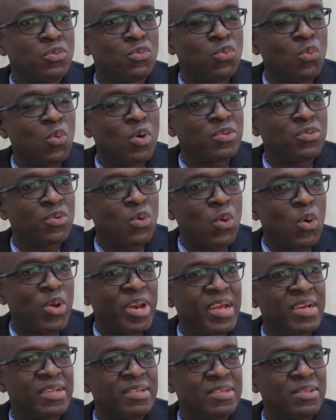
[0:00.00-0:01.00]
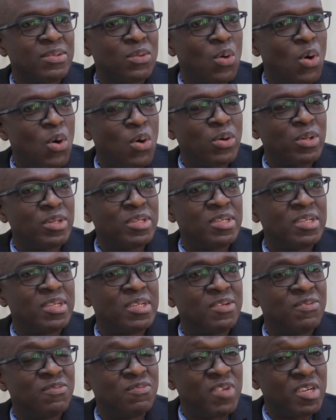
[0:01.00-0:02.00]
towards connecting all the
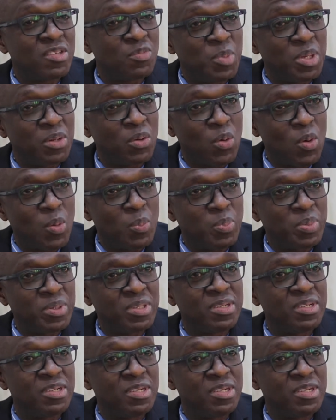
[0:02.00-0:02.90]
investment company,